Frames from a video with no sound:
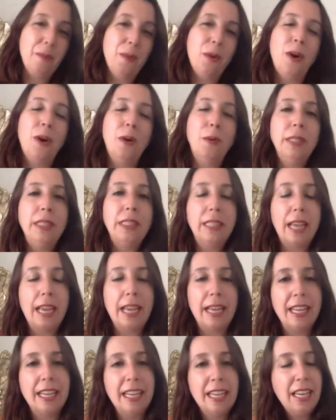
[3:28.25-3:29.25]
We're always
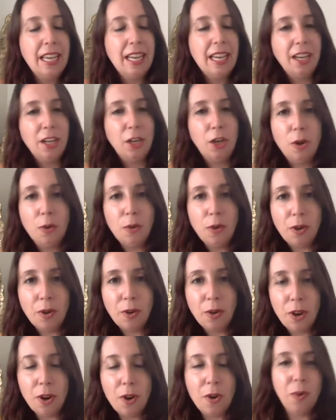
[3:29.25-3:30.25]
like, go, go,
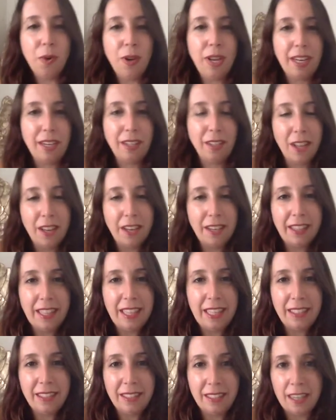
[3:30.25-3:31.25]
go, get a lot of
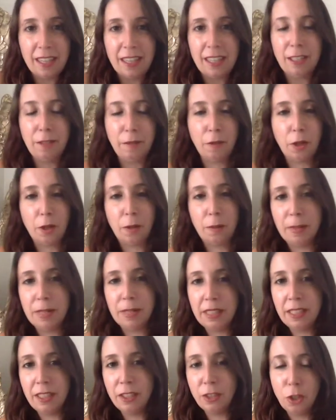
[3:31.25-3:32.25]
things done. If you're a
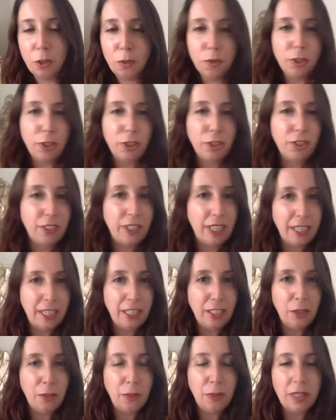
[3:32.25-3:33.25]
business owner,
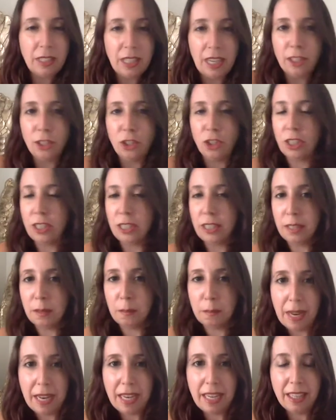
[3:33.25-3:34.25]
setting new intentions,
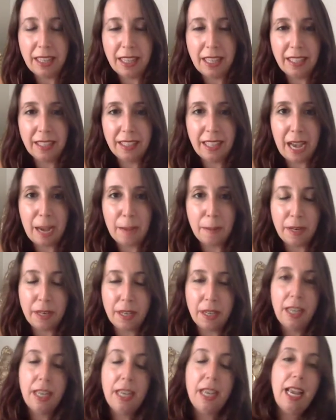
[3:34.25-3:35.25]
making things happen.